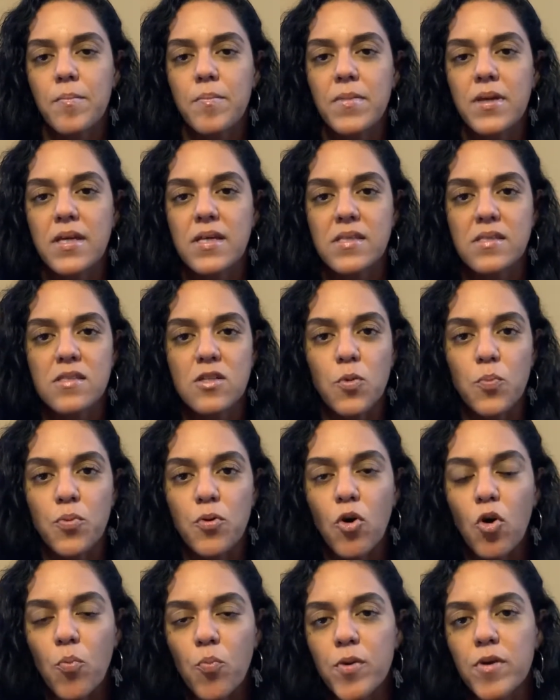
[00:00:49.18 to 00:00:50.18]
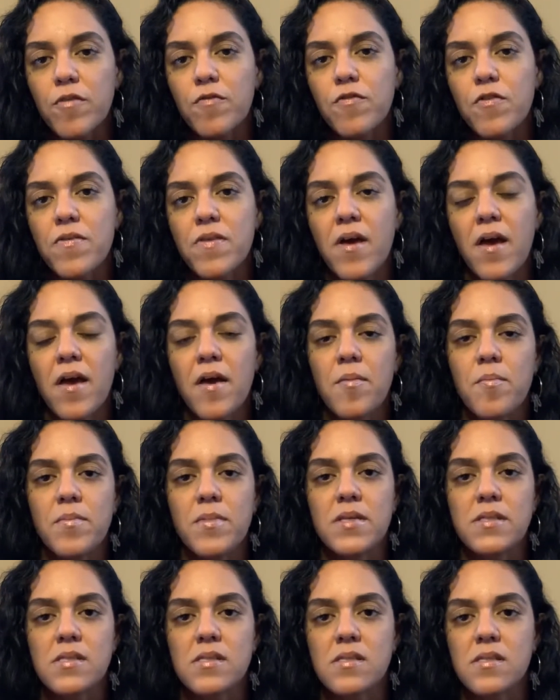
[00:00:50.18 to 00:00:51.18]
Is it appropriate for them?
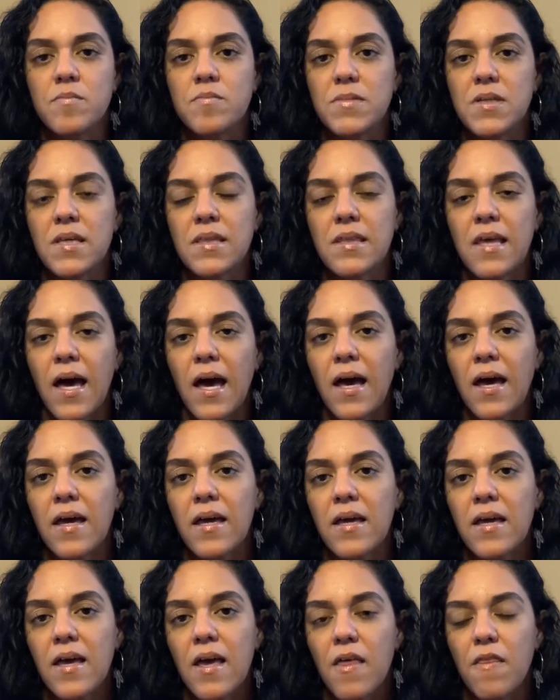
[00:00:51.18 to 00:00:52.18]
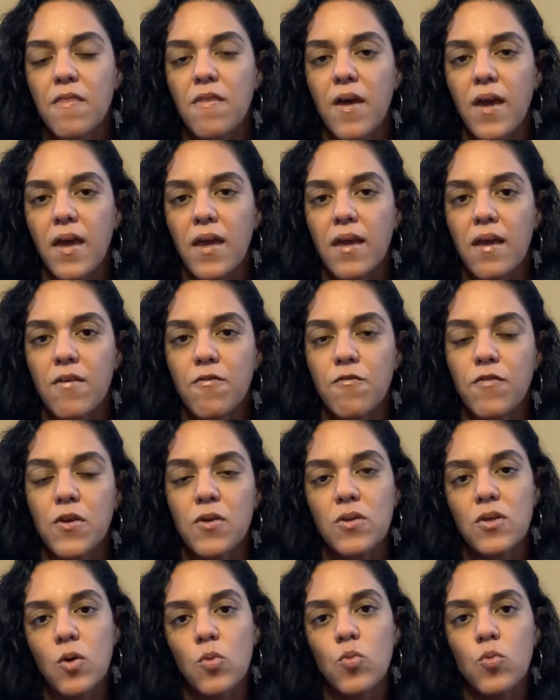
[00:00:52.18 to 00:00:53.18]
Is it something that they
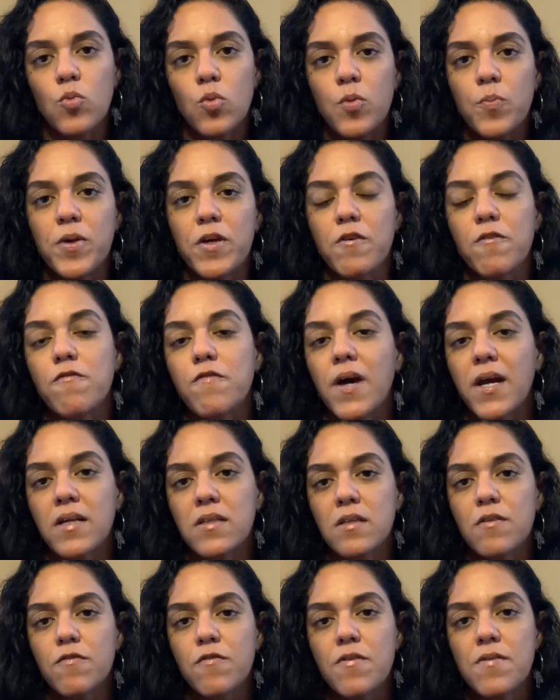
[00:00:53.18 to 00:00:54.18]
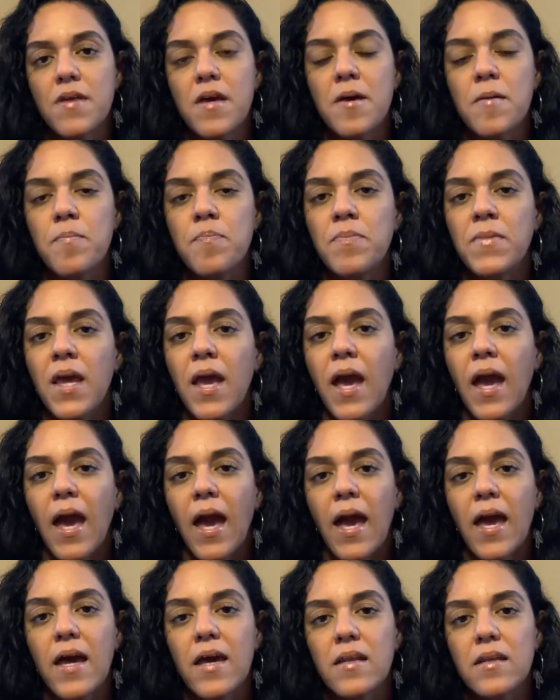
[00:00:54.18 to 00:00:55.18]
feel will be effective for them?
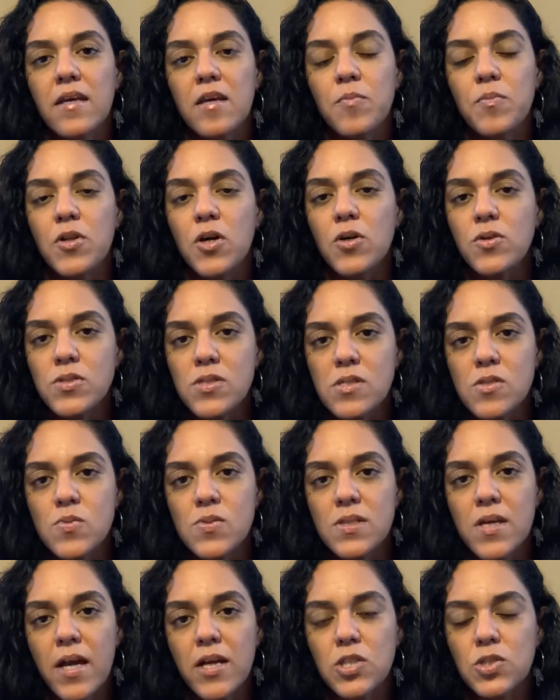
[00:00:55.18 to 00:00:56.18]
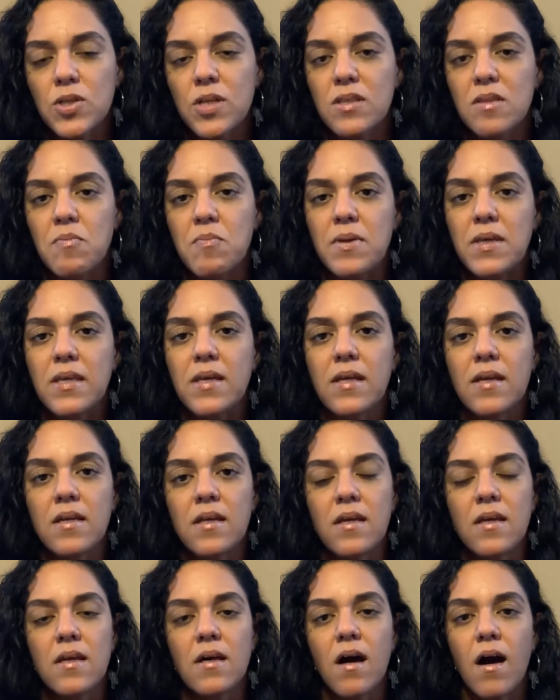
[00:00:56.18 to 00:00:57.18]
And hypnosis was actually at the
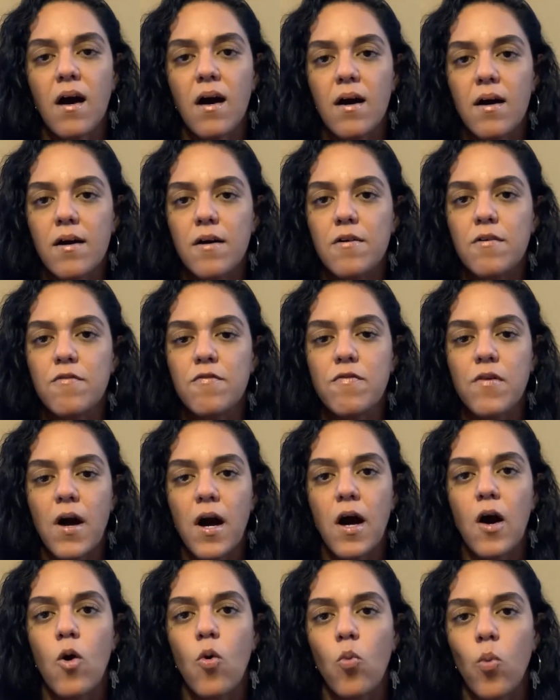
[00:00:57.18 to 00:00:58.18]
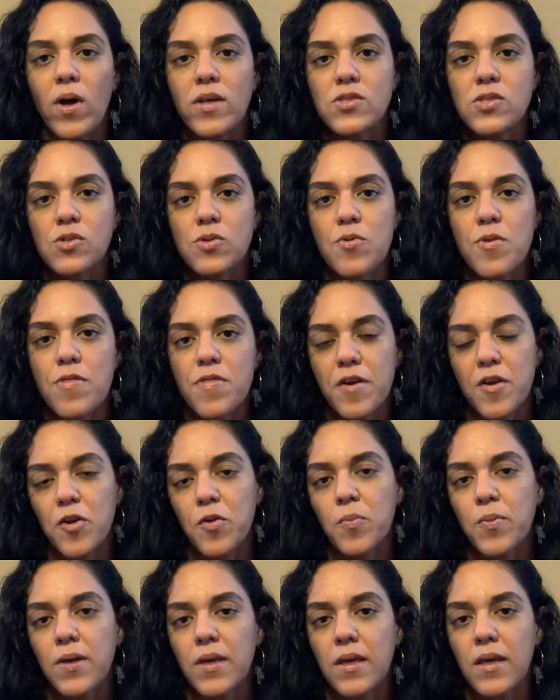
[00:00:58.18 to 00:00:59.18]
beginning of Western
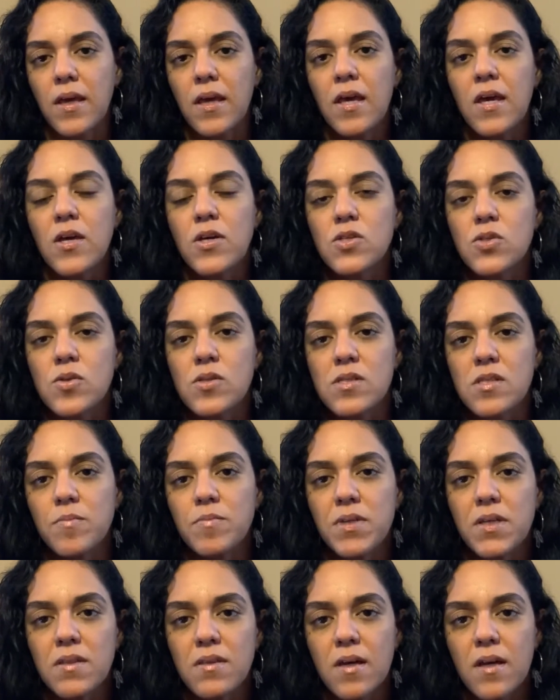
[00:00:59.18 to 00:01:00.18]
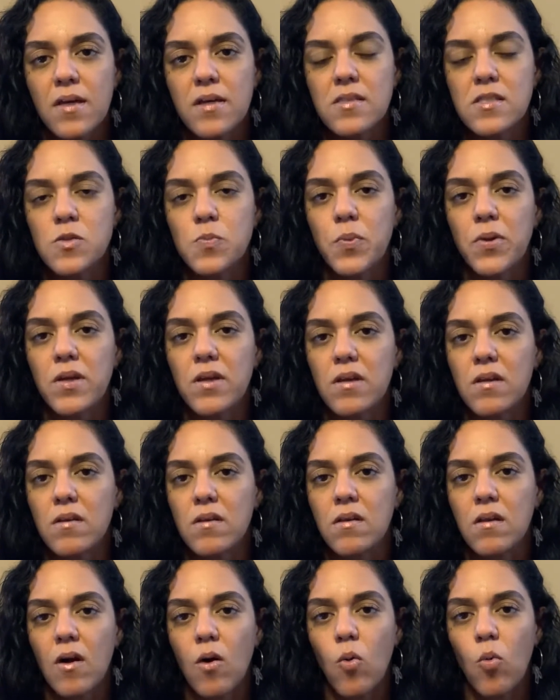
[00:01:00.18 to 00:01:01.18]
therapy. So it's something that has
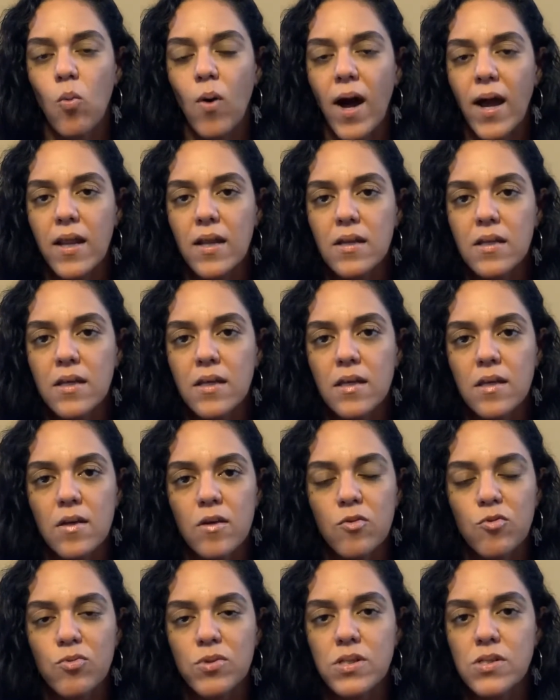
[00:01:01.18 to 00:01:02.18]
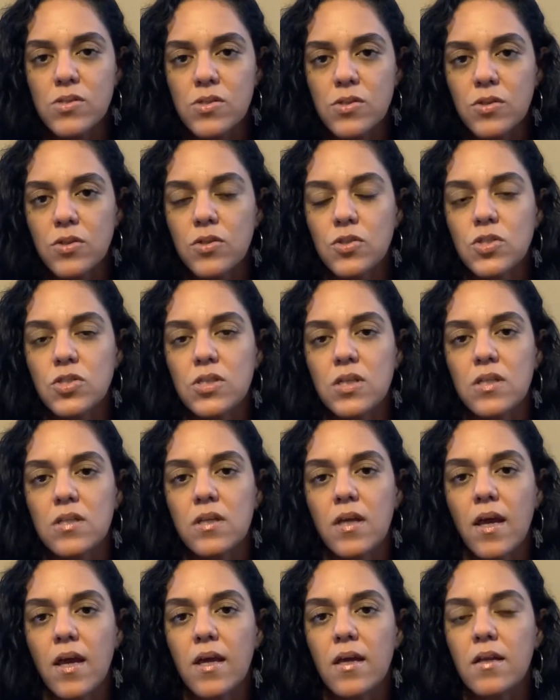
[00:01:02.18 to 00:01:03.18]
been widely researched
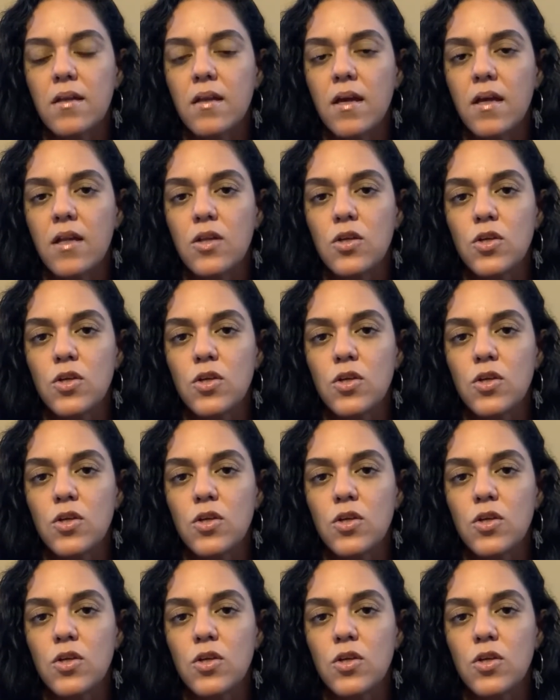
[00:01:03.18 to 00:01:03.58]
and